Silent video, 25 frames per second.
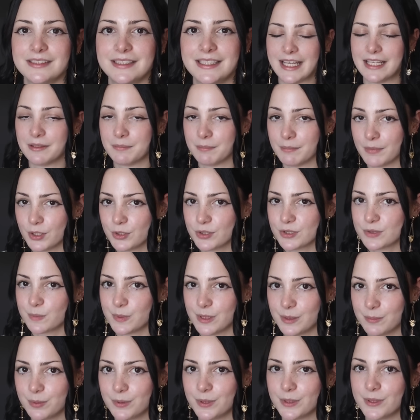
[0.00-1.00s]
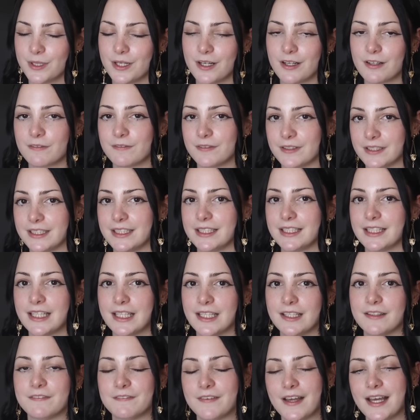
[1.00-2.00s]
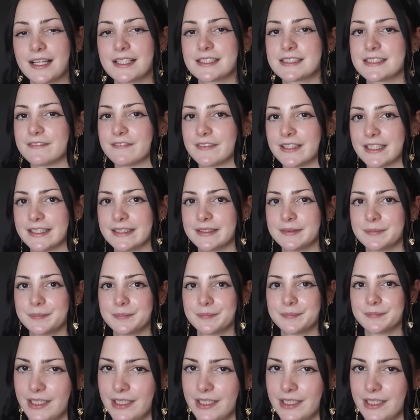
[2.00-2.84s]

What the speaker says: and most people are feeling the effects of it.